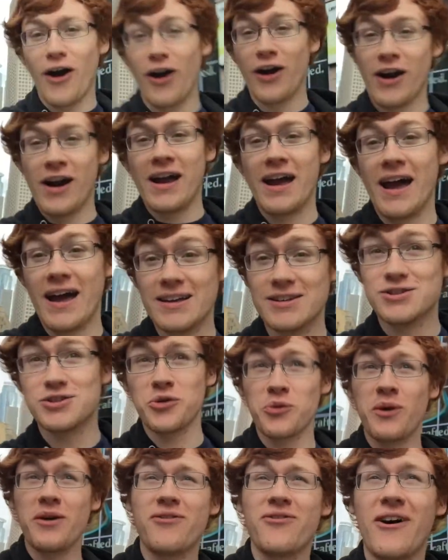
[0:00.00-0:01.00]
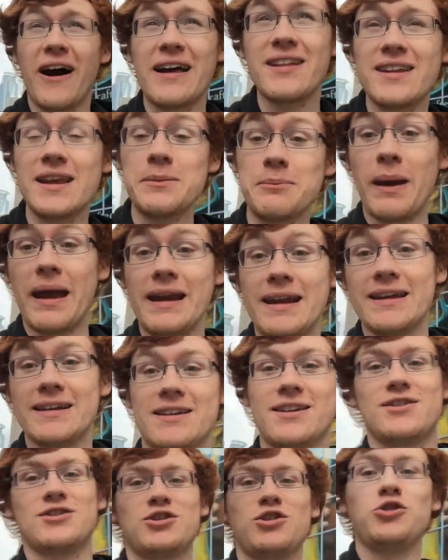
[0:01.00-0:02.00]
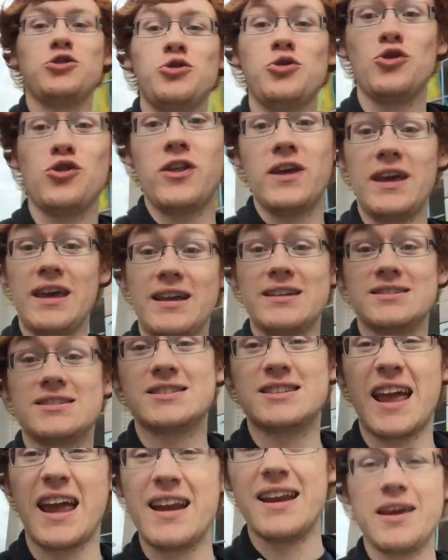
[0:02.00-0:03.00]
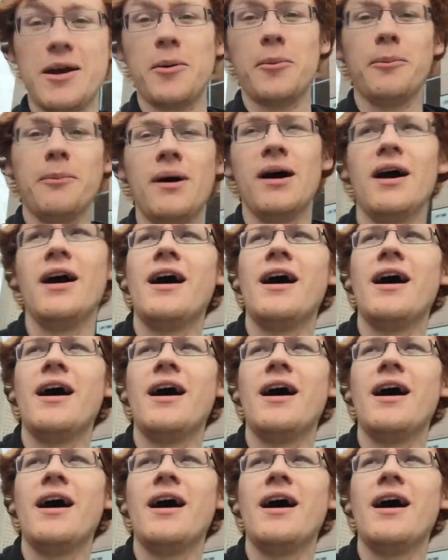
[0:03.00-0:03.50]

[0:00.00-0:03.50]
Alright guys, so we finally made it to the stadium.